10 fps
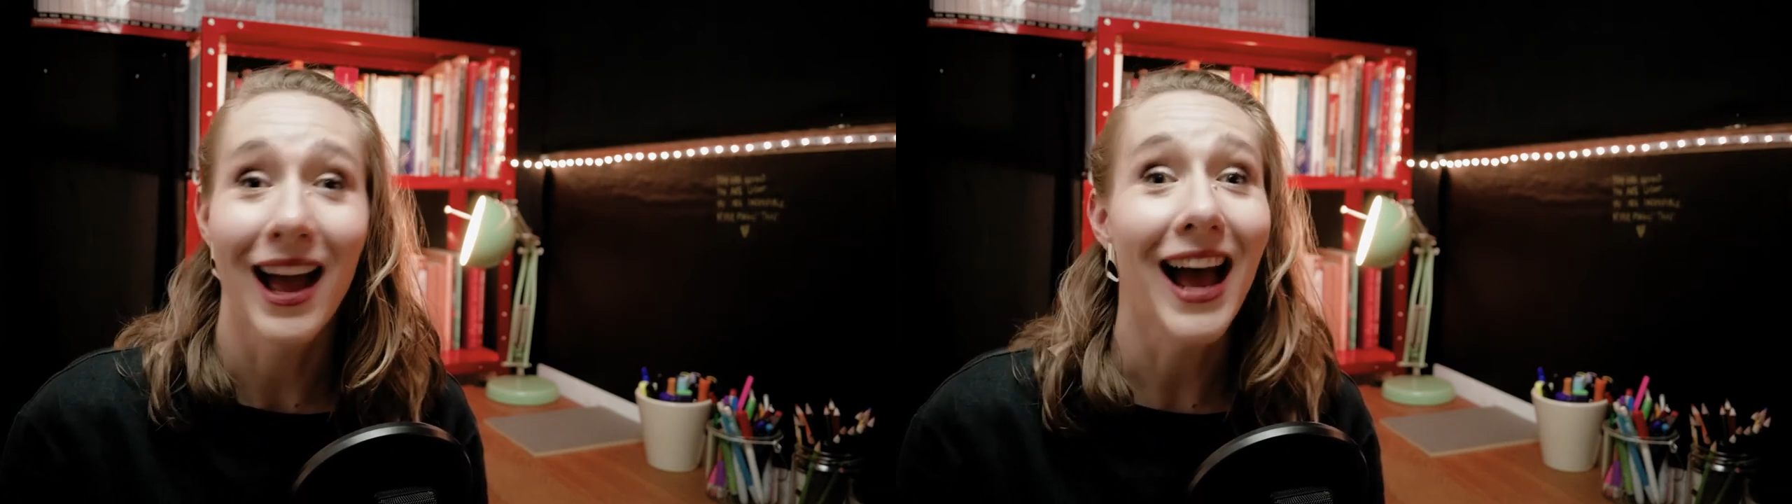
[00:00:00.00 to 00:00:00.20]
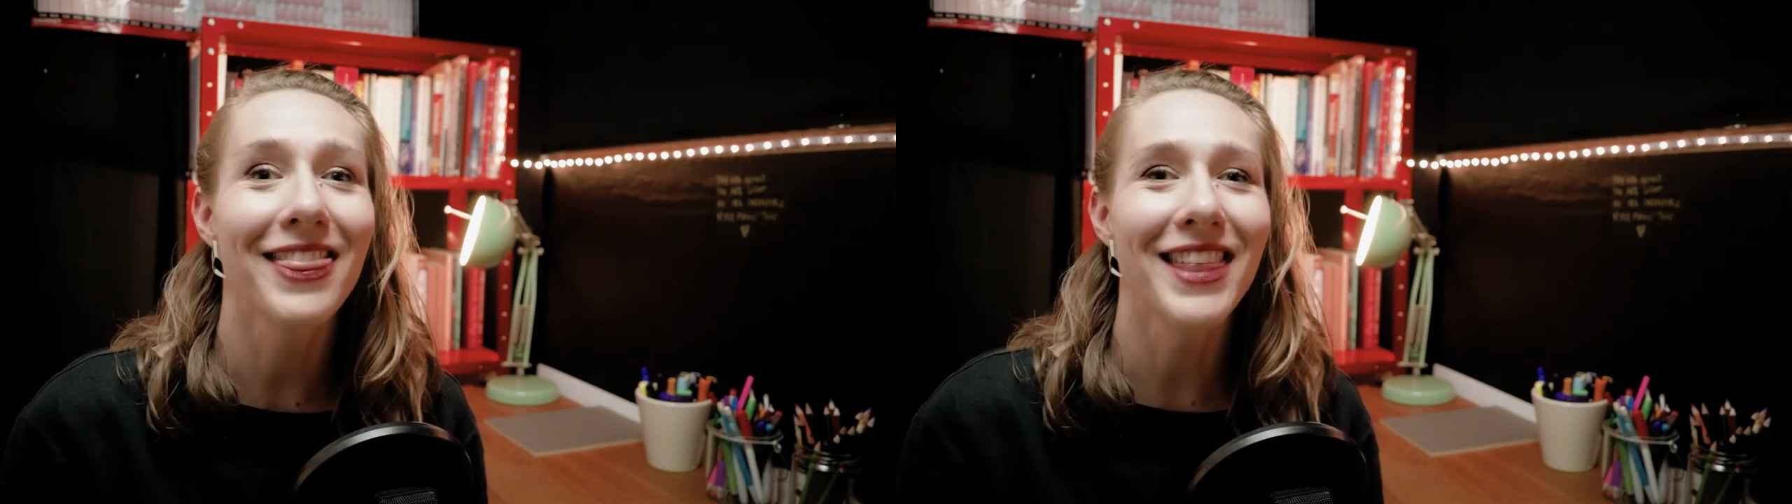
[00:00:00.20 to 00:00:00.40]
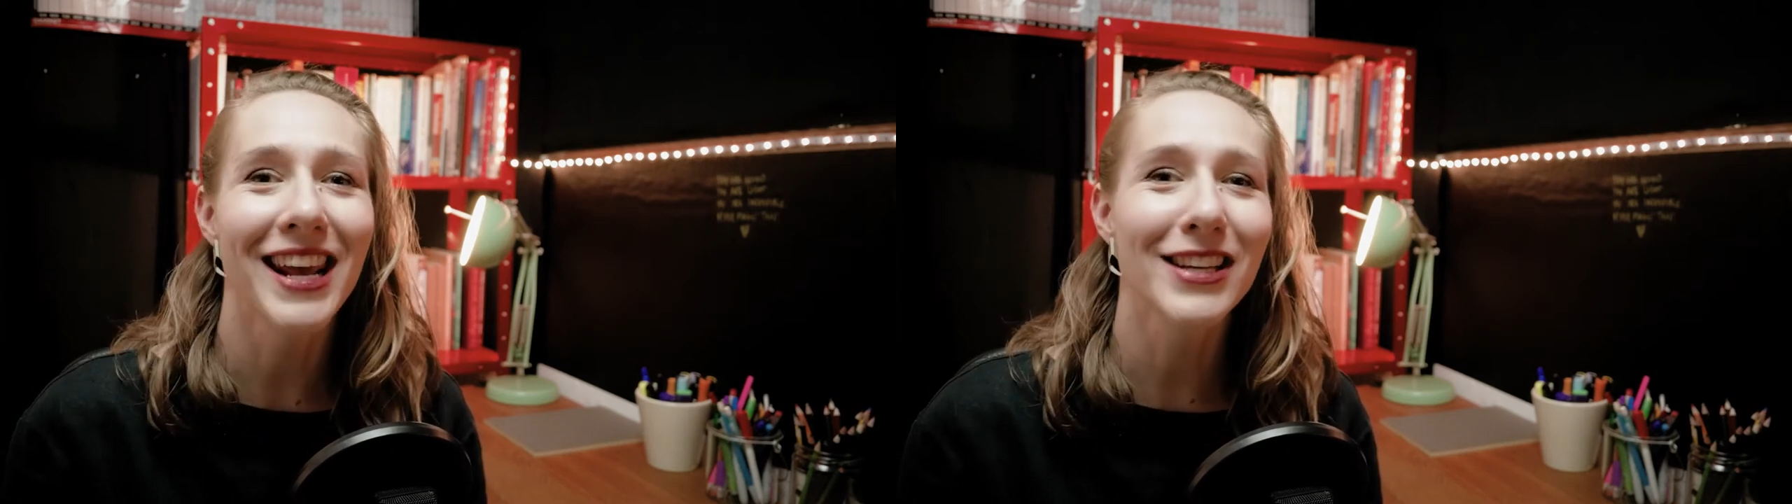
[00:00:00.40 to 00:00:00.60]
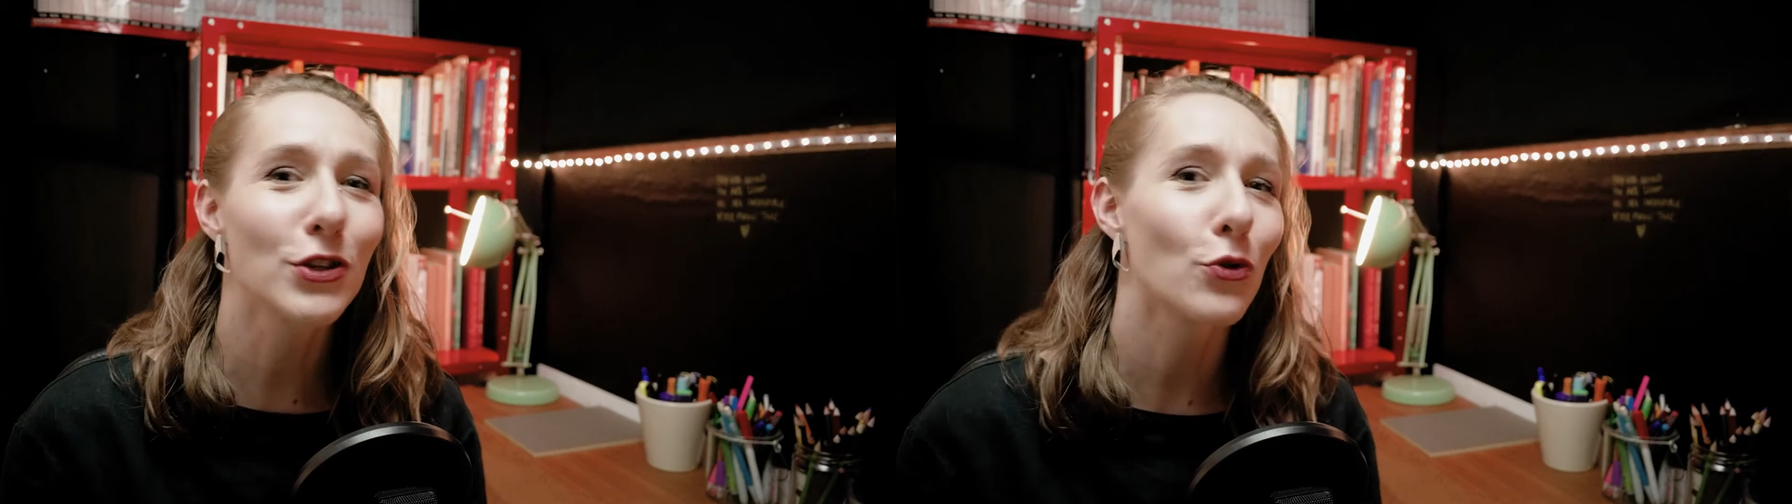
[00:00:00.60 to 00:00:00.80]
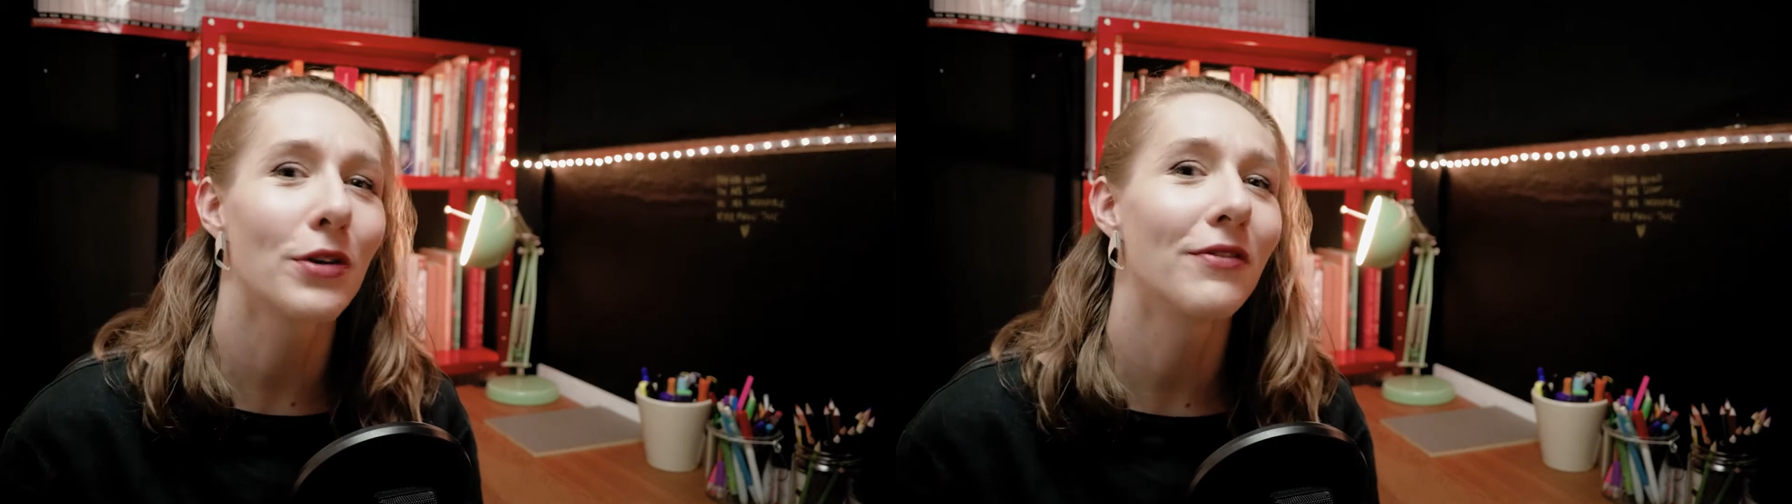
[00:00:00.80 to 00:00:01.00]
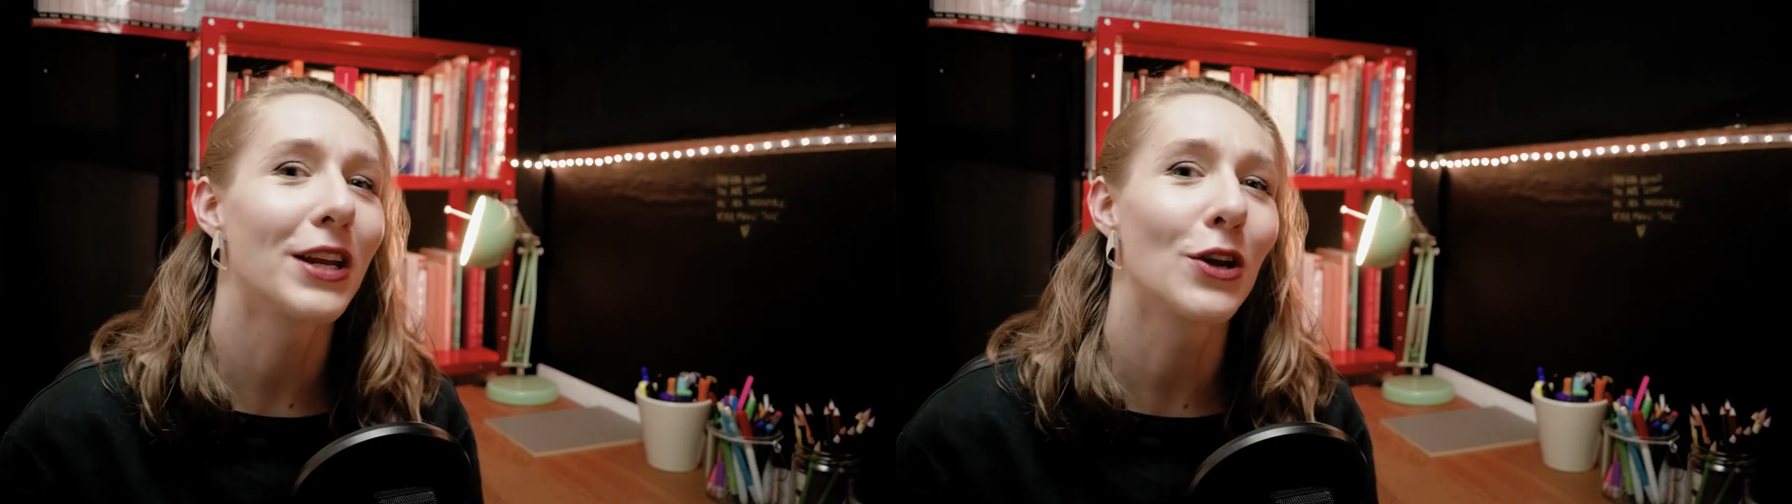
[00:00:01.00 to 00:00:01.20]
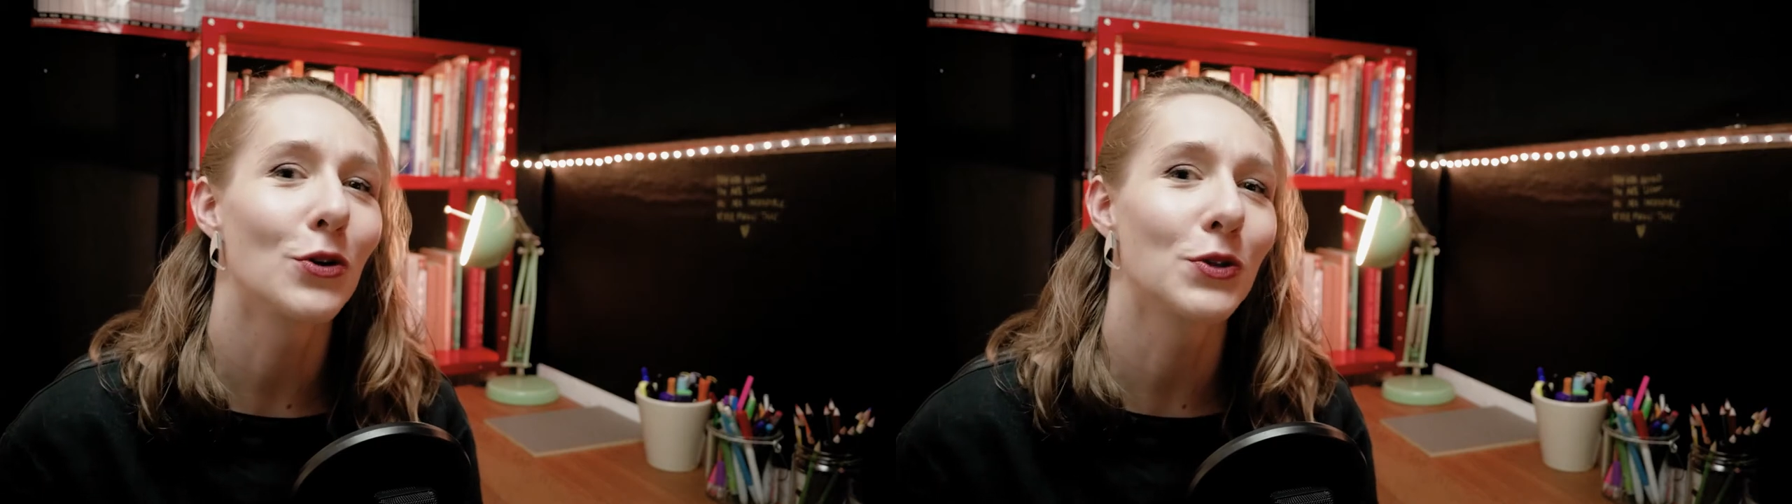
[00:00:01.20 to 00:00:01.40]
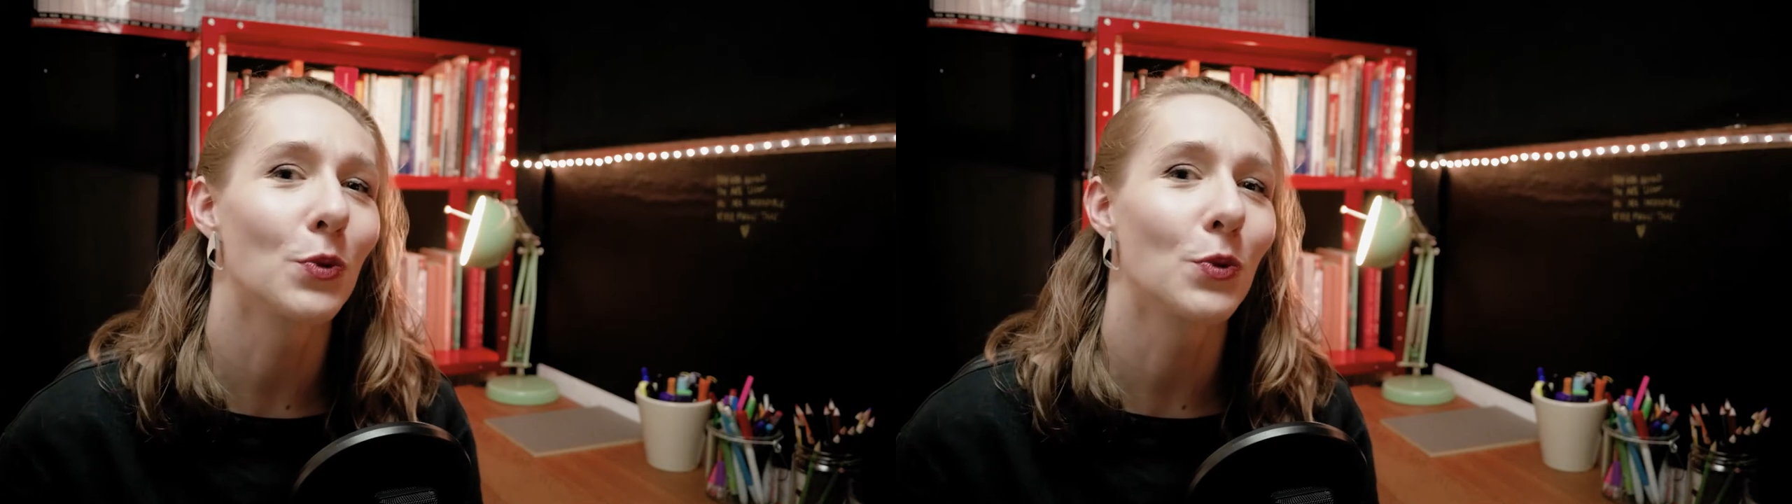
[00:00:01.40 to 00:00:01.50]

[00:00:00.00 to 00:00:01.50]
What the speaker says: and the next 3 videos